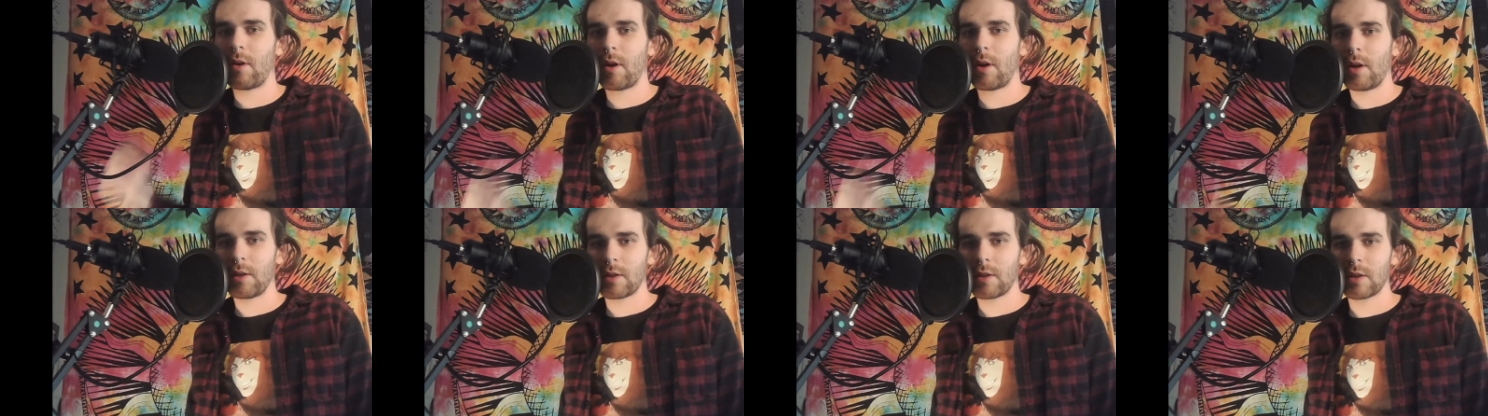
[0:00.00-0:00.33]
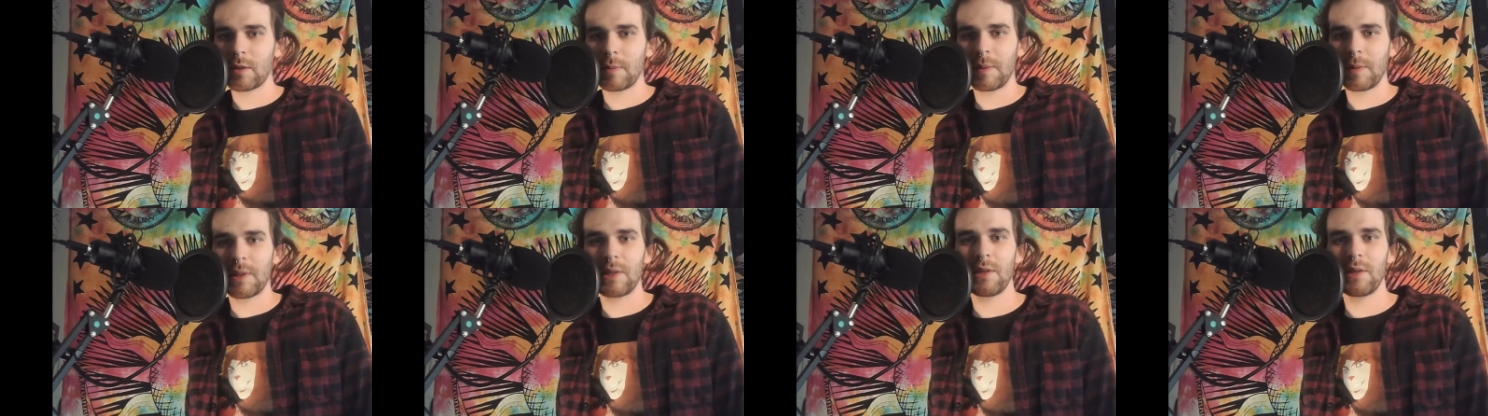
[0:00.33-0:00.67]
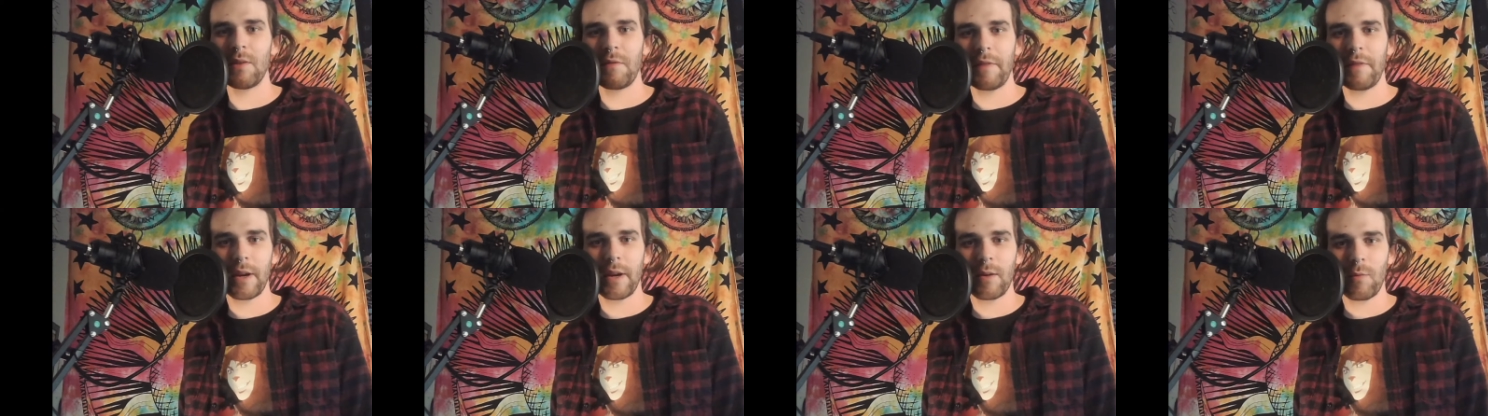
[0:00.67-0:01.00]
a
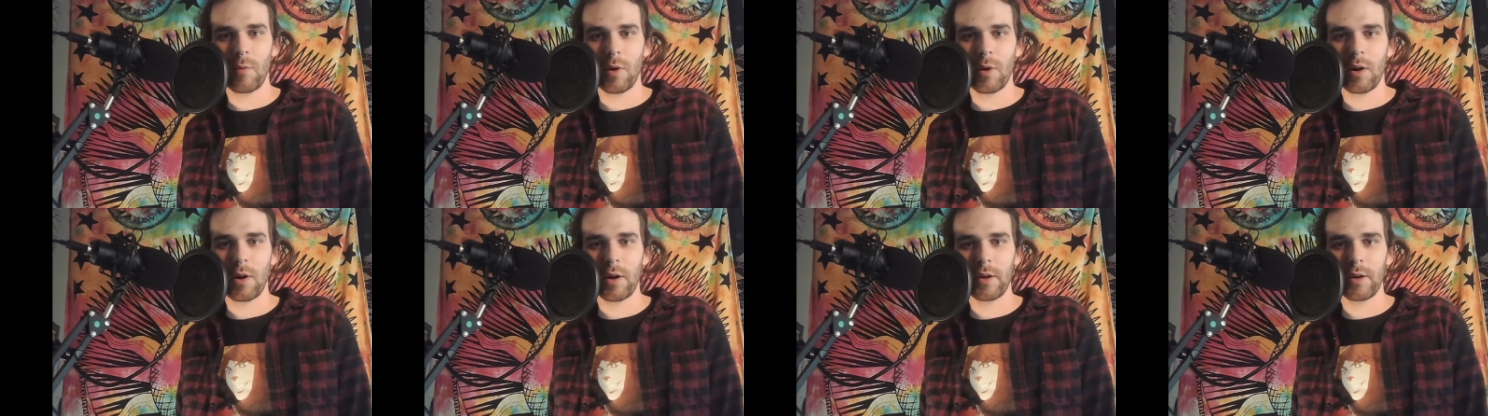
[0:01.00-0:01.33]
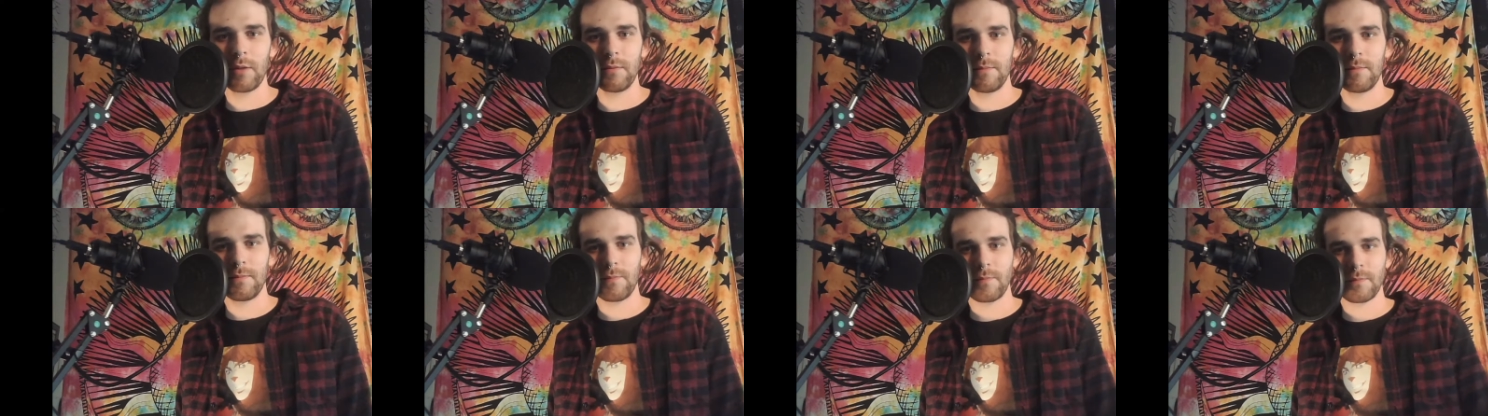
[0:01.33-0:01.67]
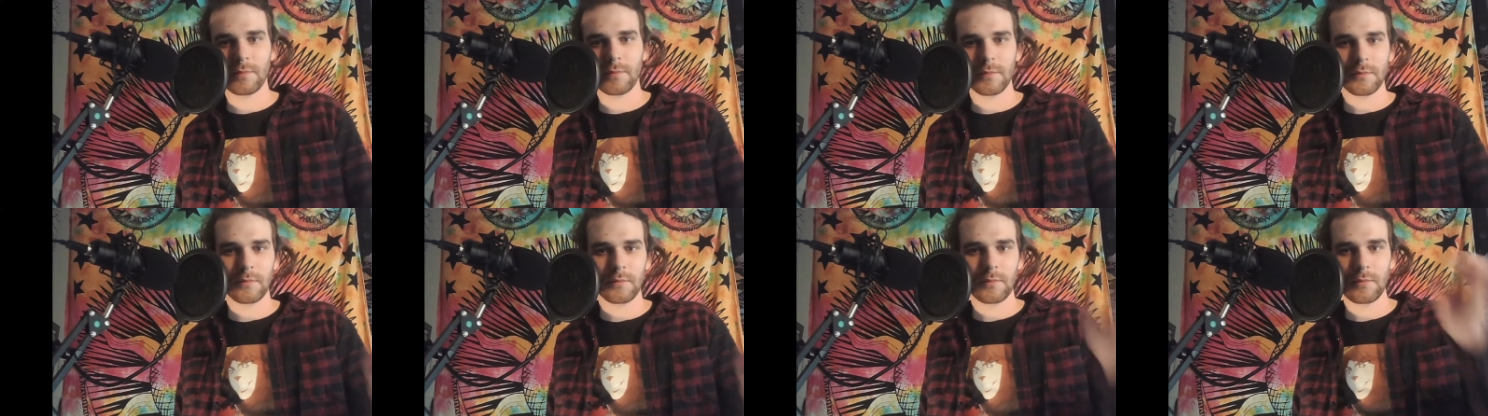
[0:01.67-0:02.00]
specific word,
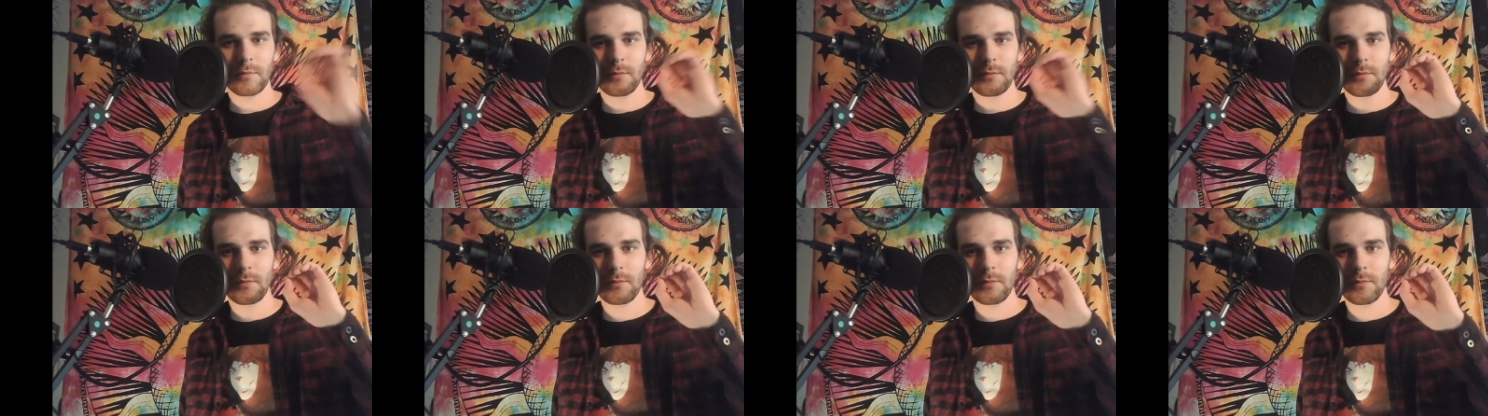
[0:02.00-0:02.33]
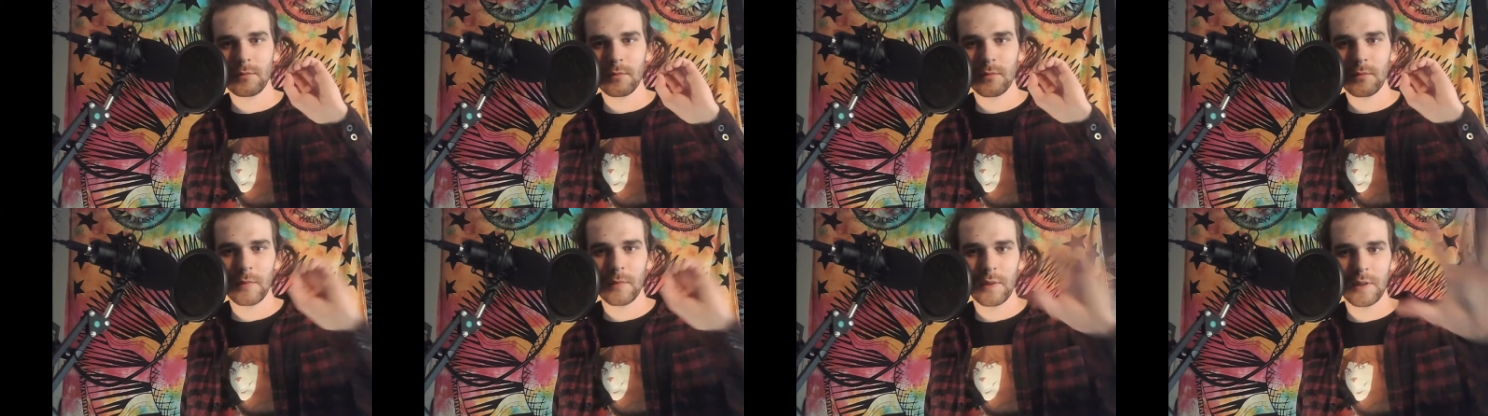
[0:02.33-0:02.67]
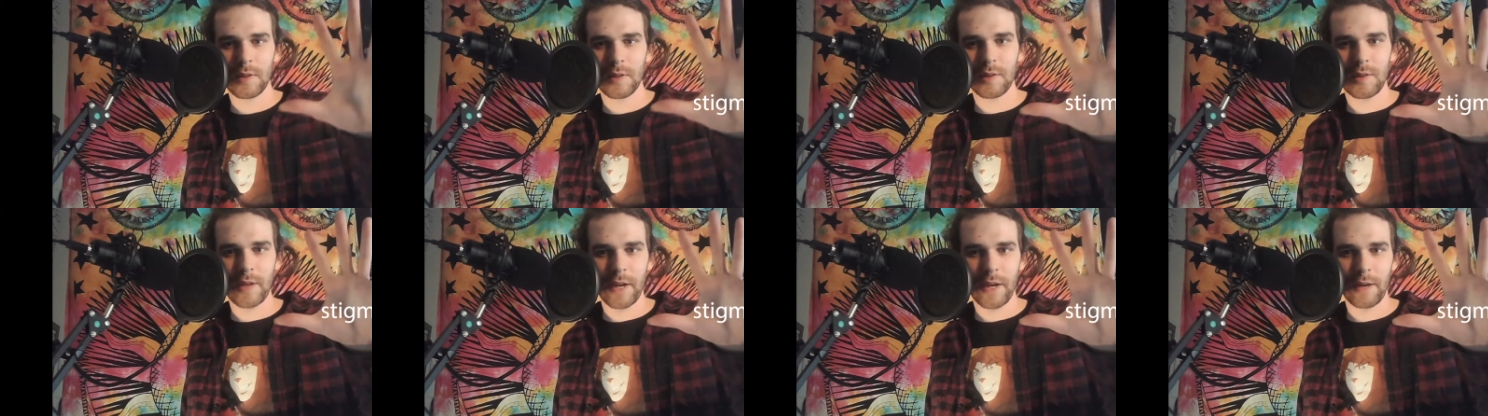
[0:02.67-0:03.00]

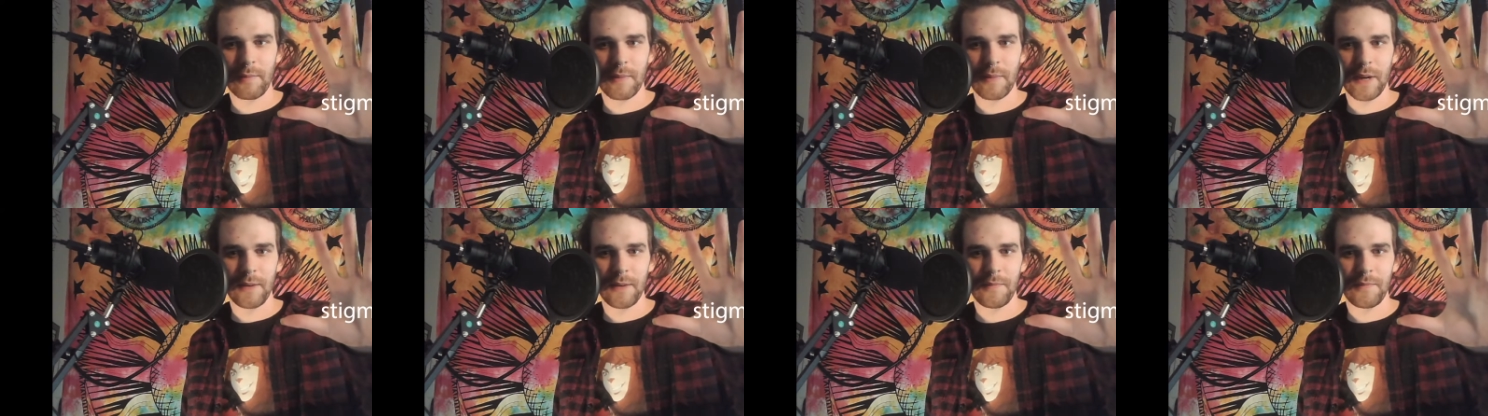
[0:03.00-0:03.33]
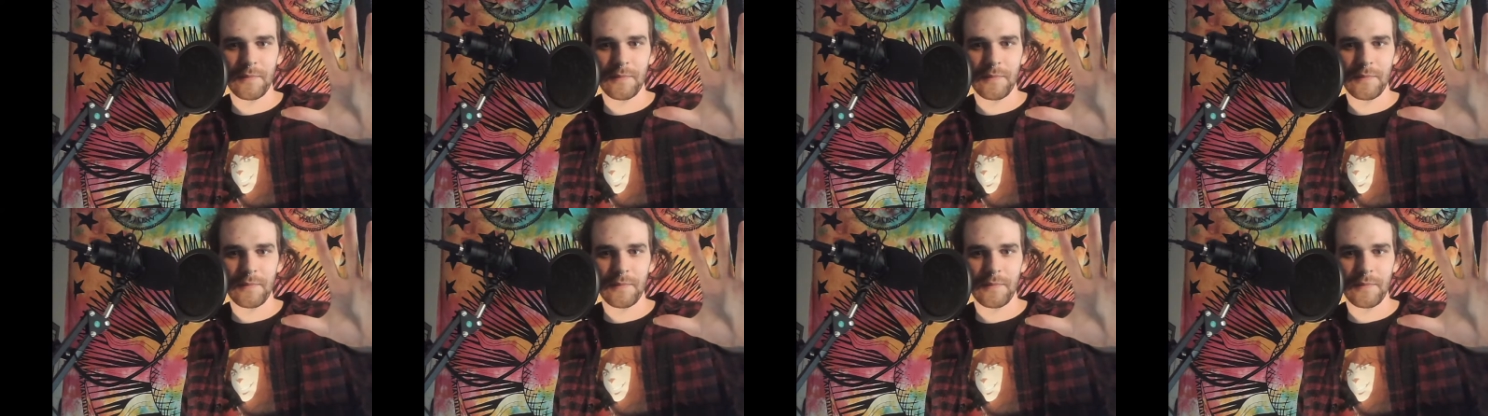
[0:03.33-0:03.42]
stigma.